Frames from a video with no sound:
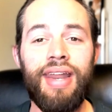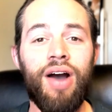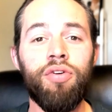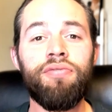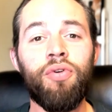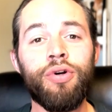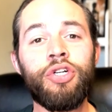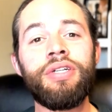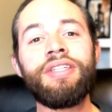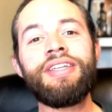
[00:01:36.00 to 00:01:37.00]
Now,
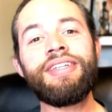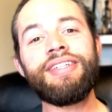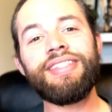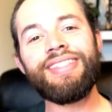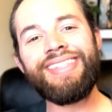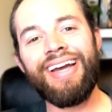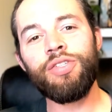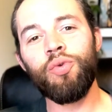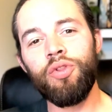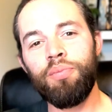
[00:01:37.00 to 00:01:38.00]
unfortunately,
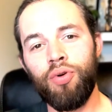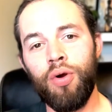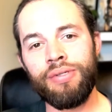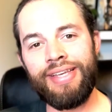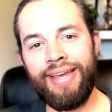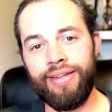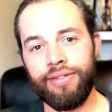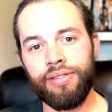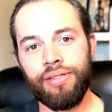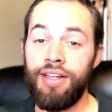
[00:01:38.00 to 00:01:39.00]
that's where the pros
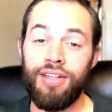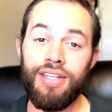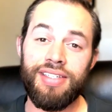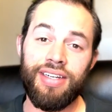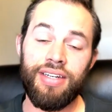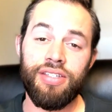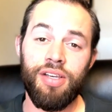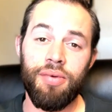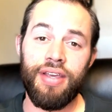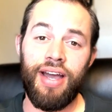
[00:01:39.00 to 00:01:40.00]
end. Let's get into some of the